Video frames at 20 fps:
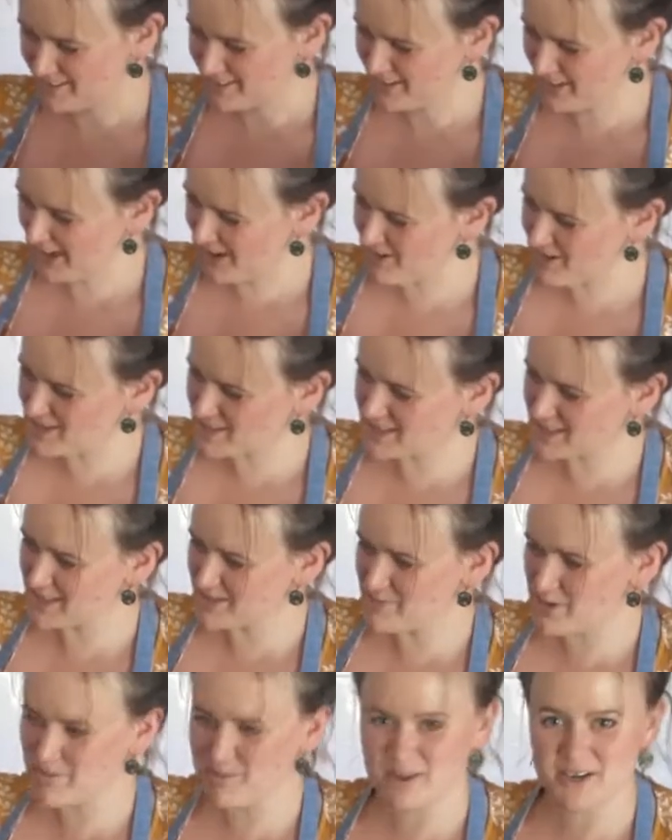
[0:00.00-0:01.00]
carrots at
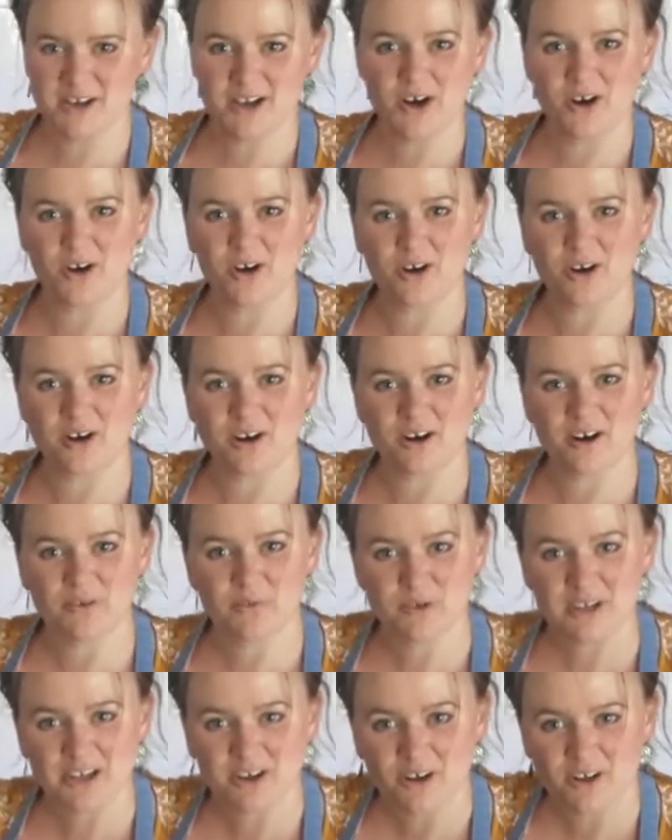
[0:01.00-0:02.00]
the moment, or
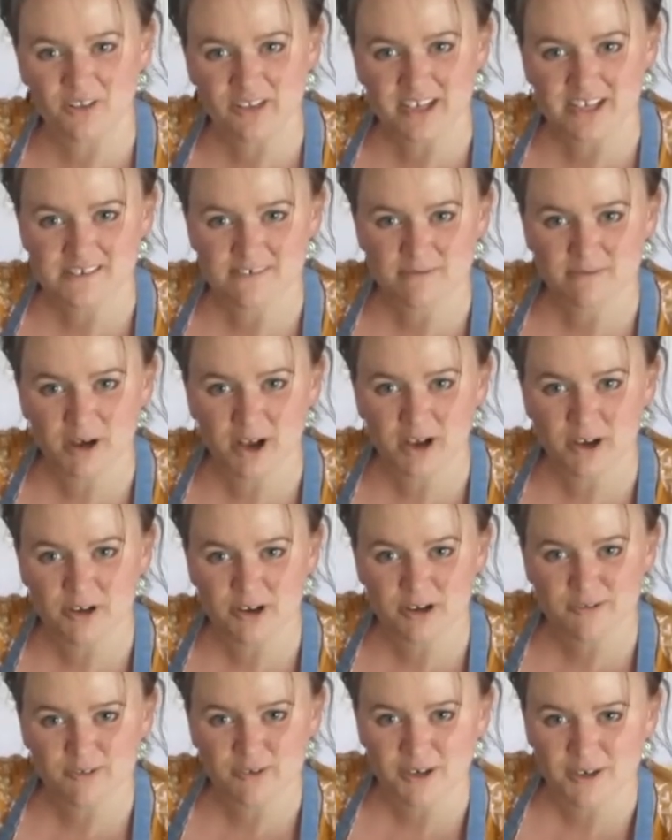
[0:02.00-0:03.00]
we got these from our
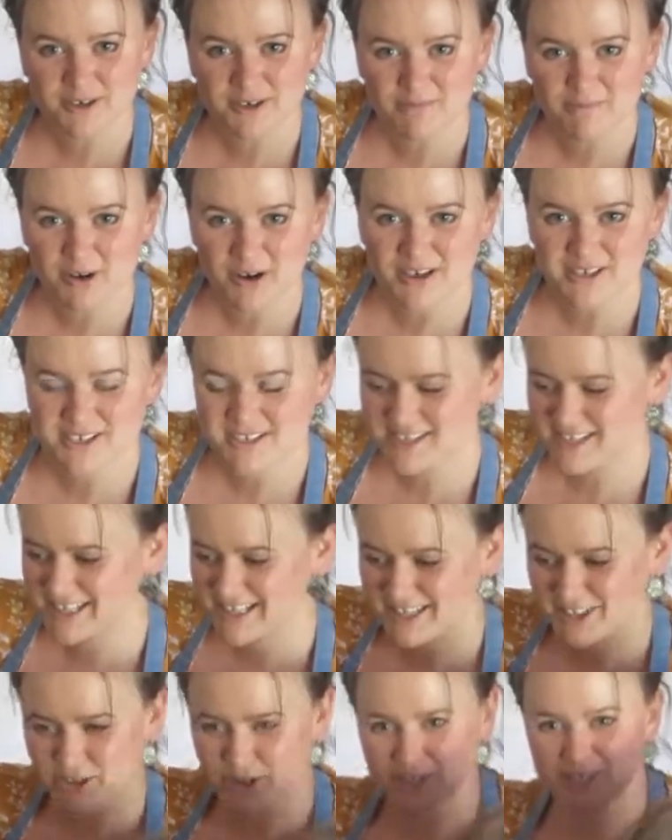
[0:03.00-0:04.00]
locavore box,
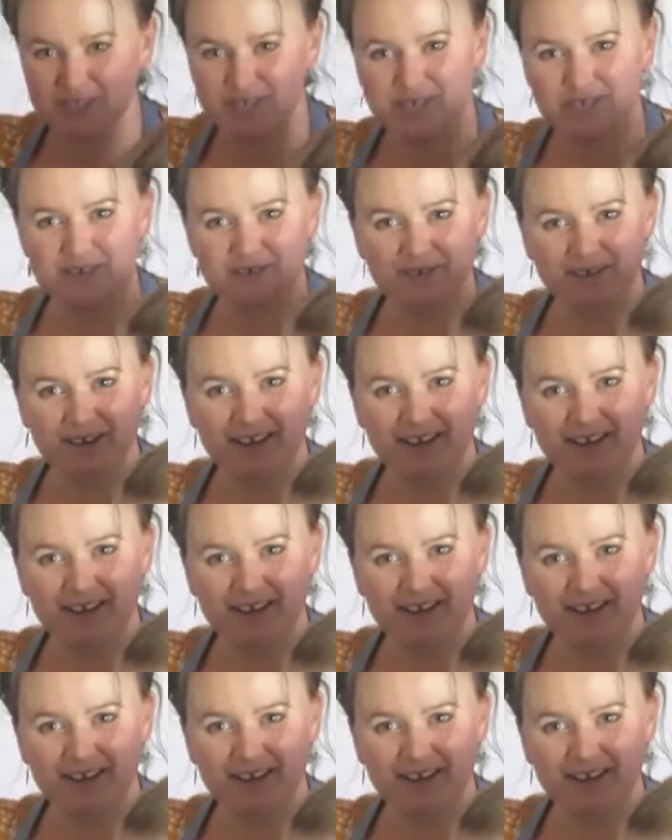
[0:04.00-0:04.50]
little nod to